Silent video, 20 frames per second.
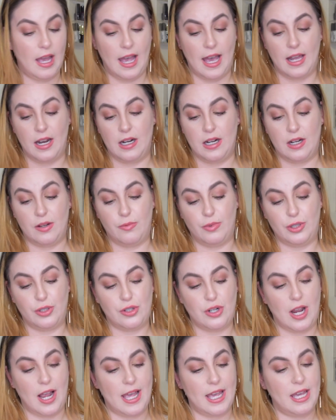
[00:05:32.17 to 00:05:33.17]
I don't know. We'll
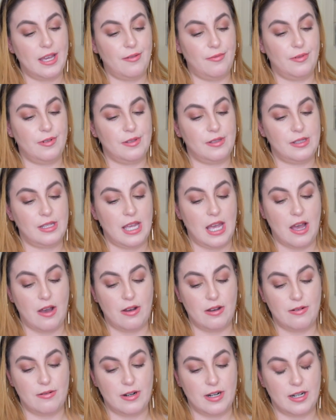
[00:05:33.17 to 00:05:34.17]
try it. We'll see
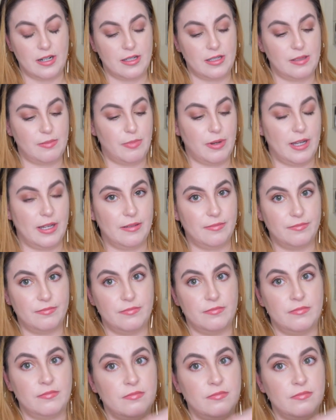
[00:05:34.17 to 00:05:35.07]
how it works. But